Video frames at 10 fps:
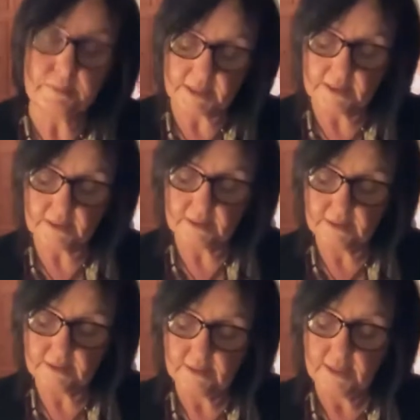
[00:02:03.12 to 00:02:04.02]
myth,
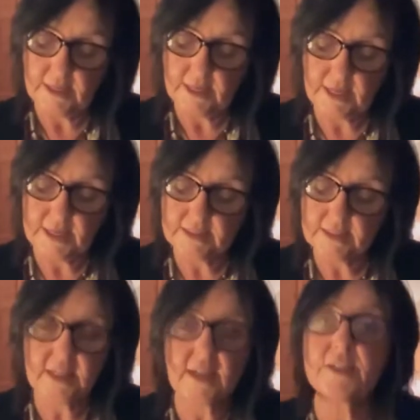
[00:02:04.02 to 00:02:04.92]

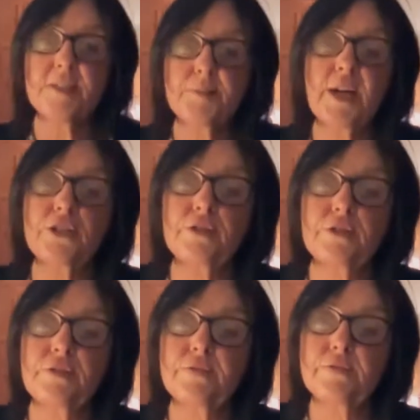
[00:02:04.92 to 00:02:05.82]
society's
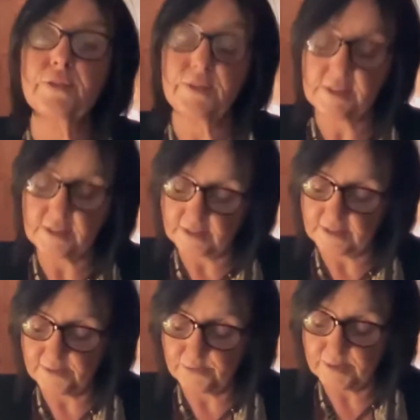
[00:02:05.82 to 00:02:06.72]
pressures foisted
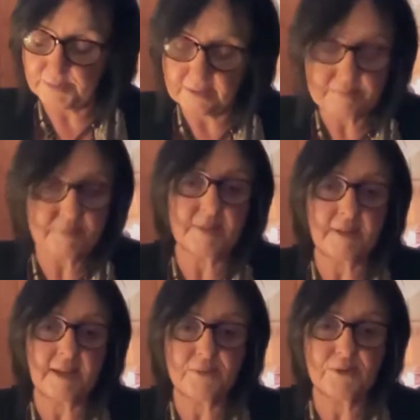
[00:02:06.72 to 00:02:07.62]
on women.
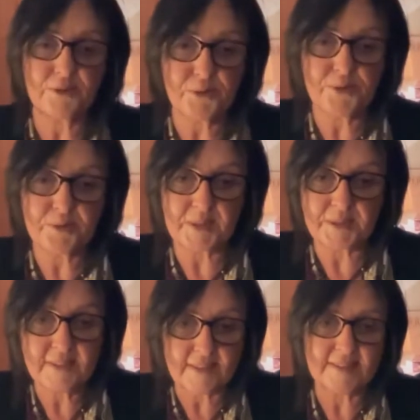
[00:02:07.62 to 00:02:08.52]
Anyone who knows
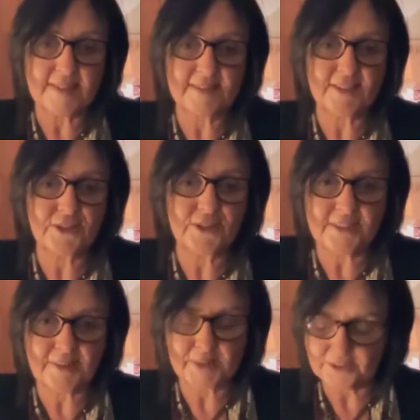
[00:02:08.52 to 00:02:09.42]
me, I see Saoirse
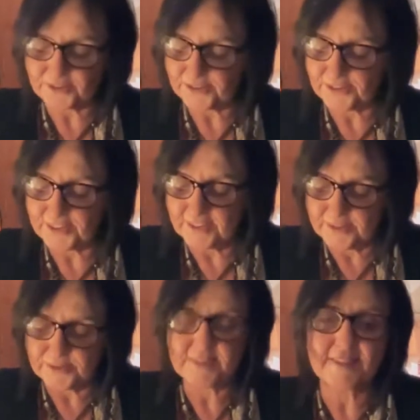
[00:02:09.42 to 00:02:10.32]
there, my daughter, she'll
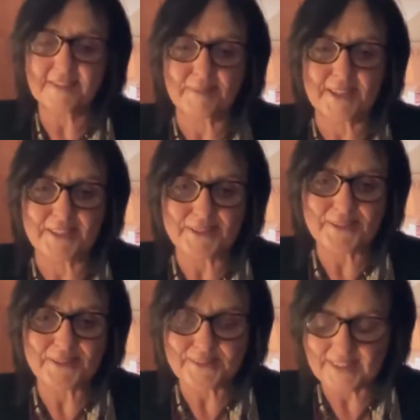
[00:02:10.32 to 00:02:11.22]
know this is my
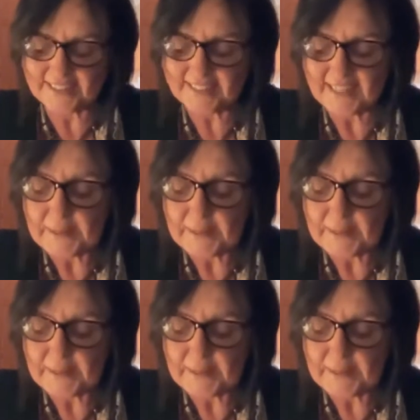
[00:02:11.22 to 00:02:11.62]
usual rant.